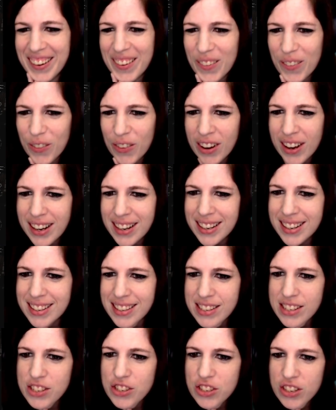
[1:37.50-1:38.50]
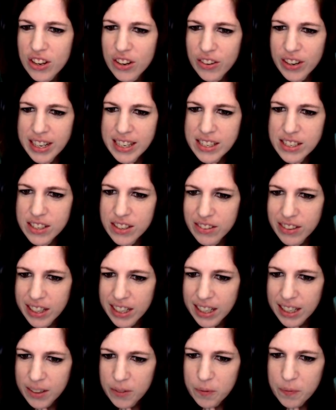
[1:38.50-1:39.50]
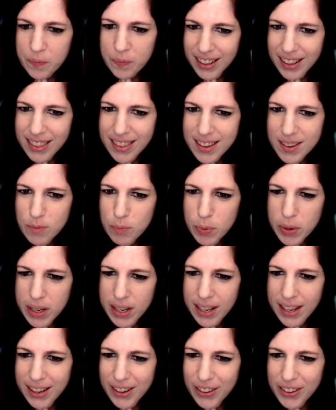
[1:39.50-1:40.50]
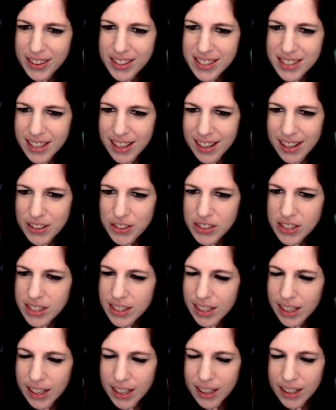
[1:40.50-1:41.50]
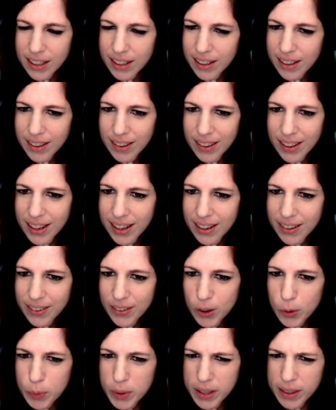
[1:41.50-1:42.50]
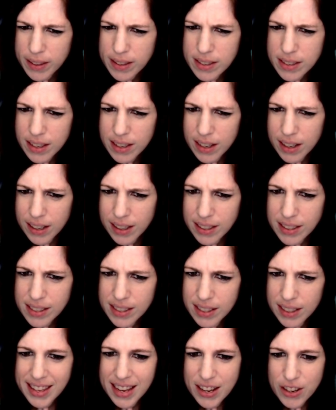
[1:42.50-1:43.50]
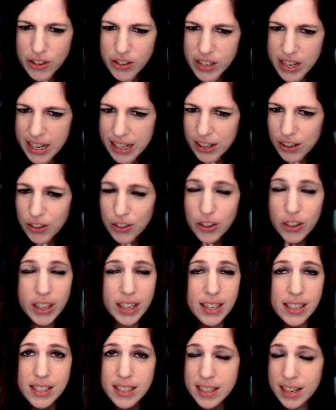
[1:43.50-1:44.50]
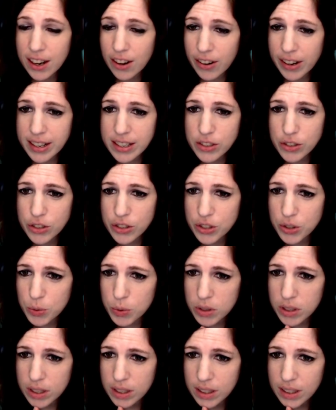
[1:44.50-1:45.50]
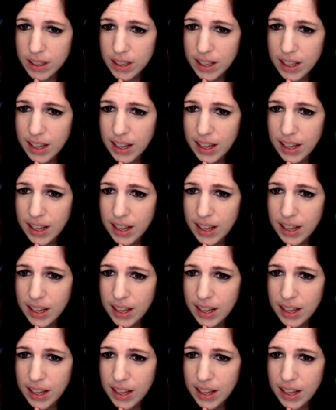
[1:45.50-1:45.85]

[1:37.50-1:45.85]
What is Joey doing? And then Pinhead on the side just like, I don't know about these guys. The Undertaker looking scary as usual.